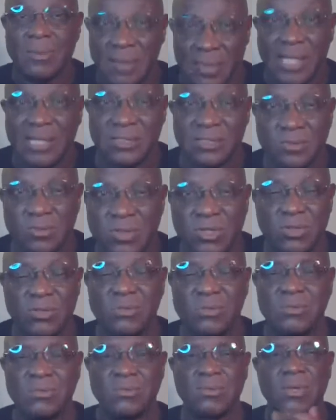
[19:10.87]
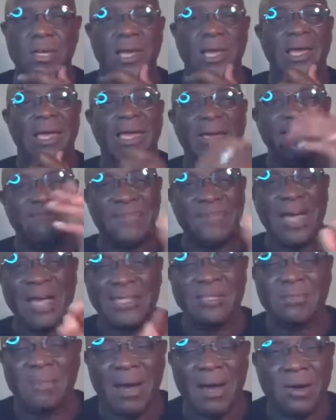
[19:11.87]
Yes, we do. In
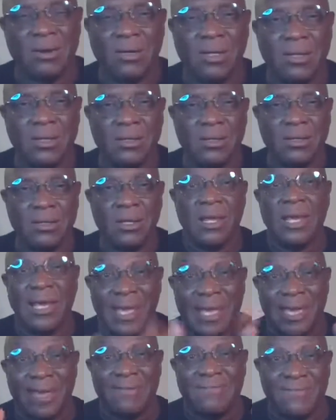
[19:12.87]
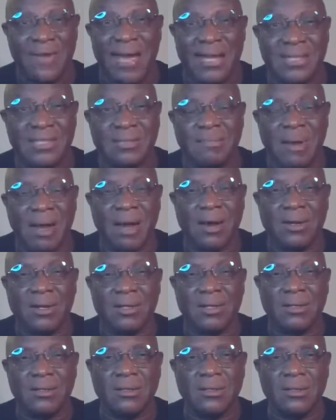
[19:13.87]
fact about it,
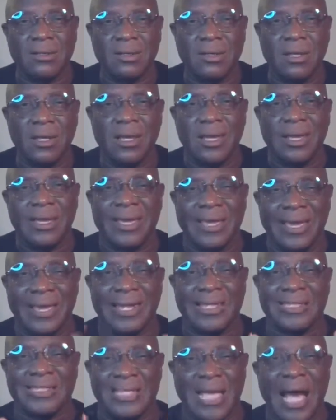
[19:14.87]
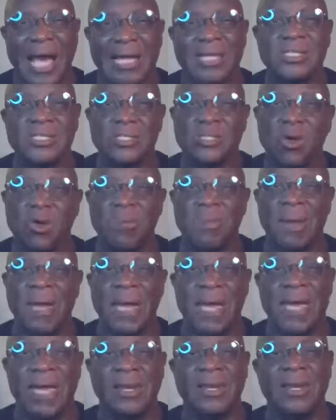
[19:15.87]
it has gotten so
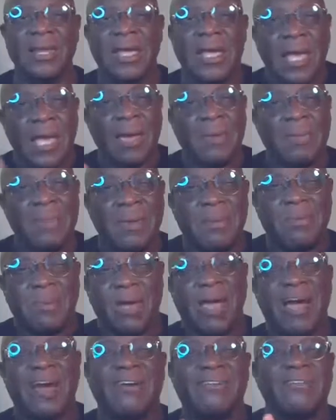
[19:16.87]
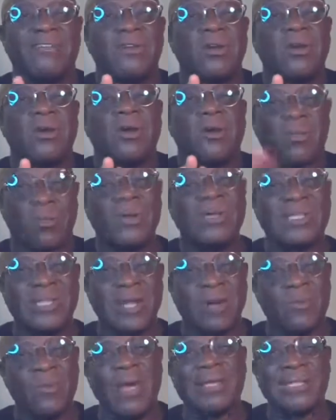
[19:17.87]
bad and people have
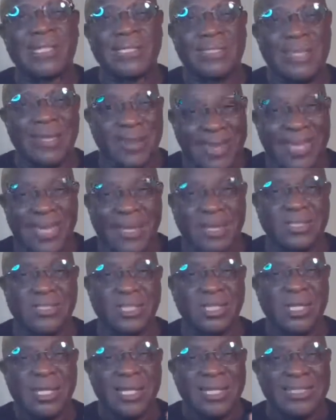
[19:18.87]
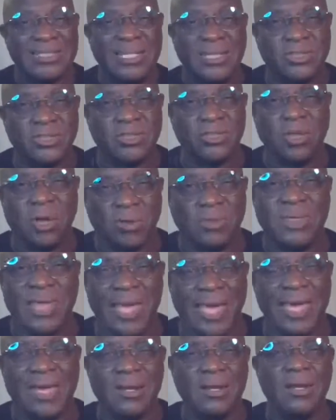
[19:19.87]
redirected their energy. Did you know
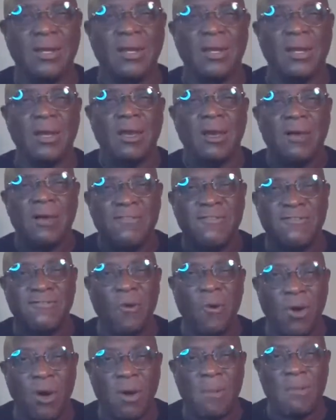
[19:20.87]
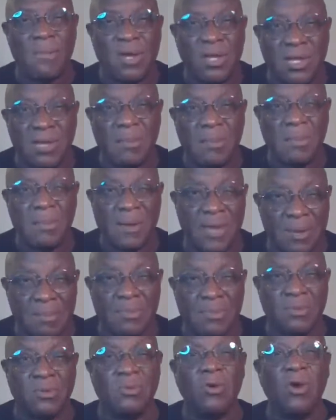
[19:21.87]
that 4 million
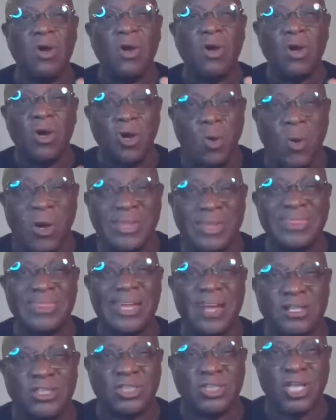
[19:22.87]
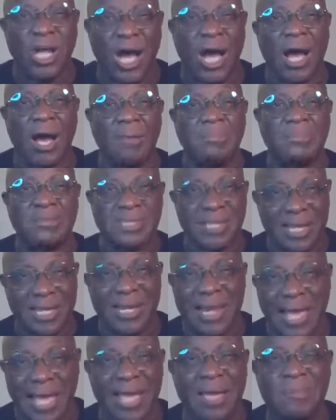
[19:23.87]
people quit their jobs
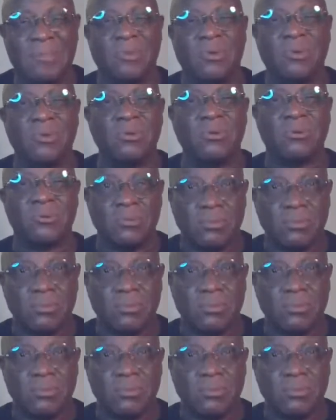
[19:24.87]
in April?